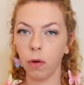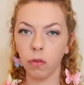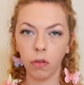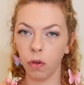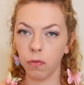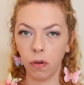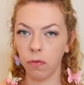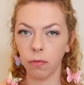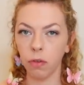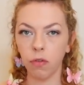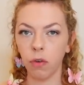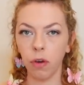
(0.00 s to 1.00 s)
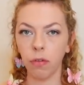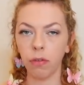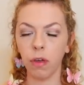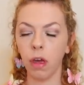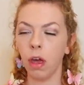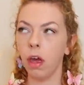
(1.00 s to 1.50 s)
so far from the
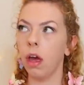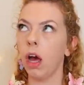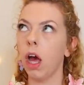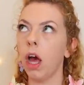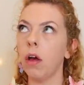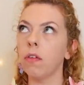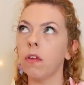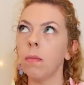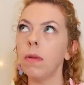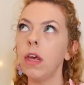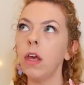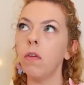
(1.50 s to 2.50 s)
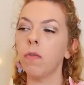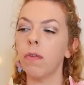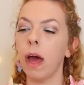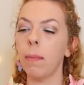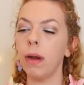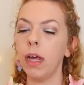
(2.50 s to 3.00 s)
truth. Somebody in your
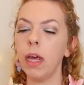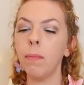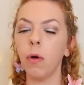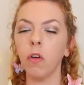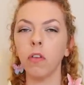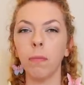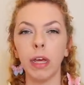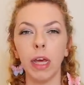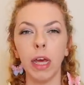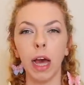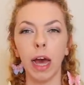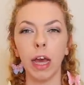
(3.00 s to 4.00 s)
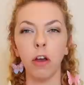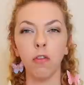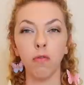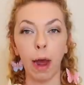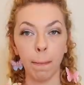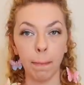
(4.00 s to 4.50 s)
family, possibly a
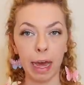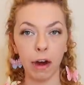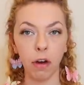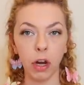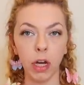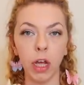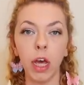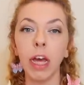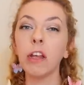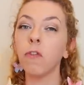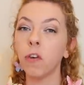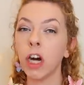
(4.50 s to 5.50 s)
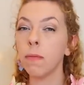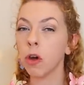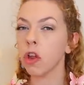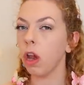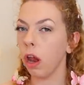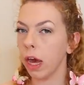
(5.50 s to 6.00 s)
grandparent, is very
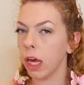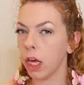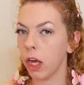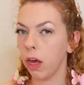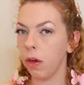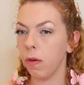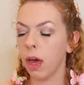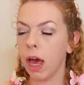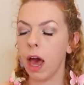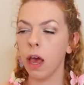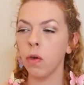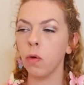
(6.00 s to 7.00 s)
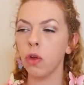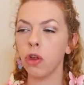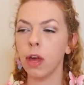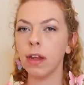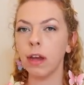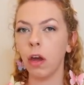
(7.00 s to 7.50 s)
much like you, and you're
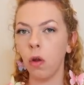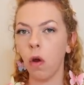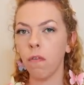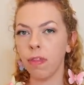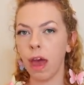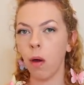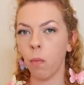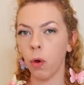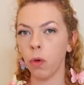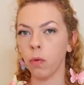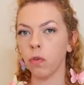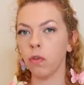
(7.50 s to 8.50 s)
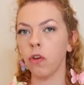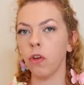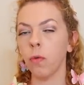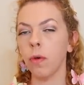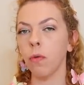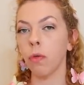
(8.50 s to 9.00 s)
shedding a lot of their wounds to
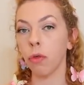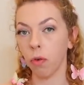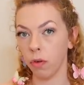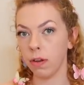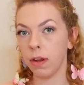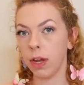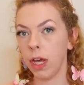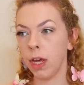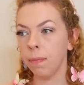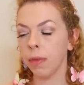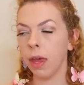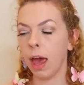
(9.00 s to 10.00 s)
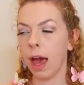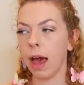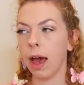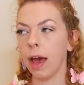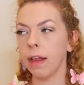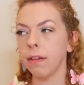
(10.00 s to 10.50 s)
do with authority
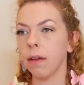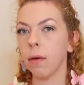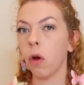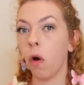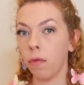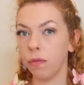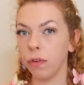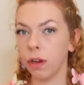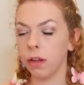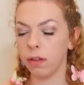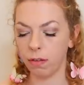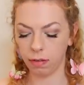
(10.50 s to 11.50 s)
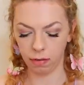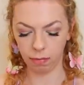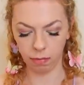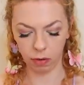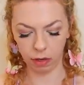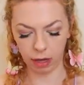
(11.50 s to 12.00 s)
and confidence,
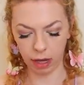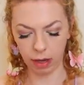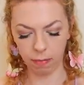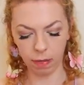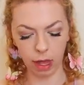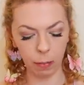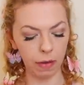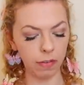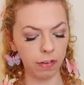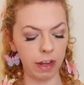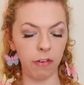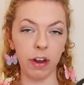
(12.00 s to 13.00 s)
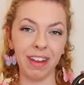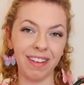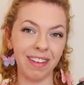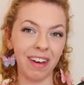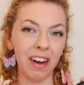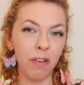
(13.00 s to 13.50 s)
okay? And we have Ceres.
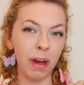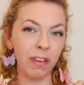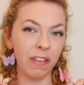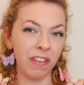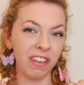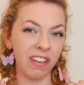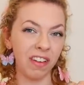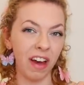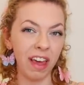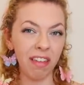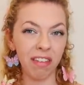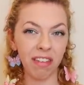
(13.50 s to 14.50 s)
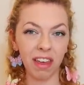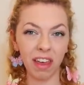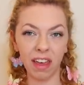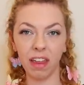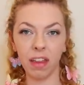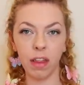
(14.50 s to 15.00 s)
This kind of reminds me of a scythe
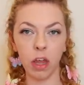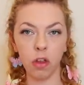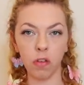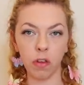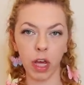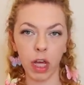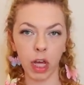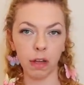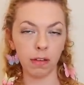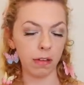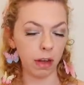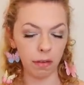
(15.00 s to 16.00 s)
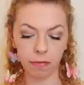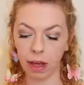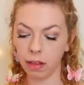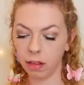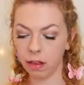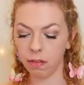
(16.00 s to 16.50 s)
that you just like cut stuff,
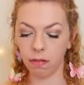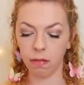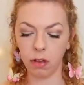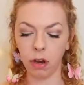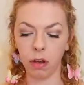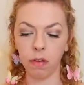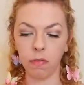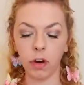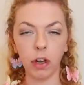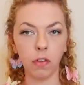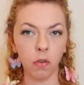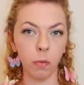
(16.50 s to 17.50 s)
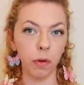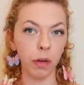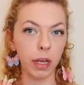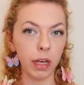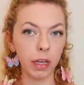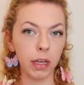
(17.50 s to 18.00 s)
and this, you know, is very
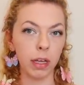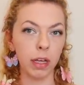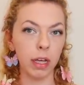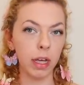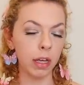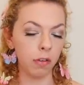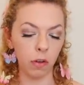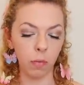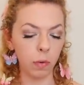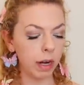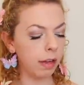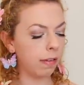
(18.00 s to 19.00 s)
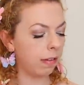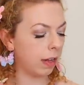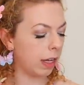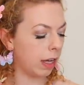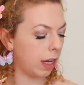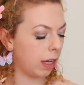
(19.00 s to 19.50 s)
scorpionic. So what I
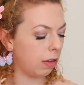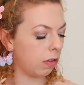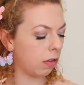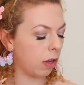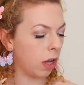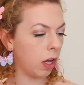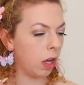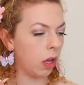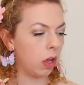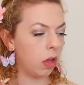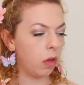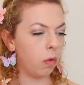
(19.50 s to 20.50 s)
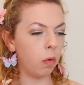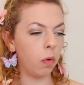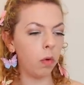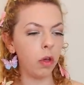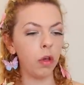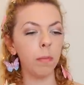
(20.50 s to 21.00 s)
see is
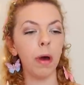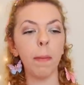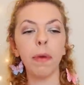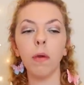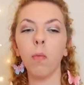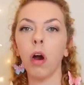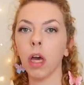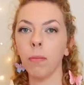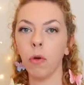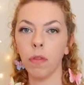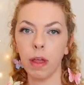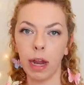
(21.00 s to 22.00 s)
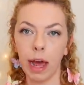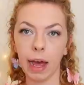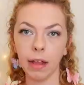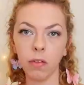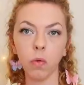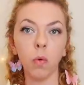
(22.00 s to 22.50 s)
you might be working more with the
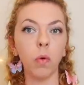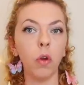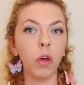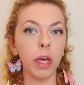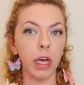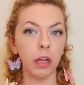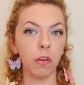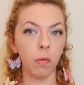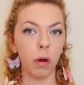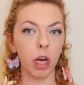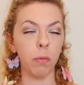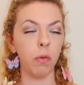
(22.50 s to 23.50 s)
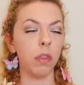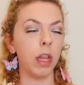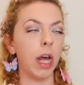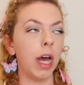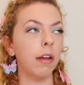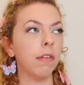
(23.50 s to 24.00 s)
land or looking into working more with the
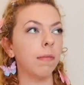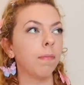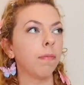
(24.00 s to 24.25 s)
land.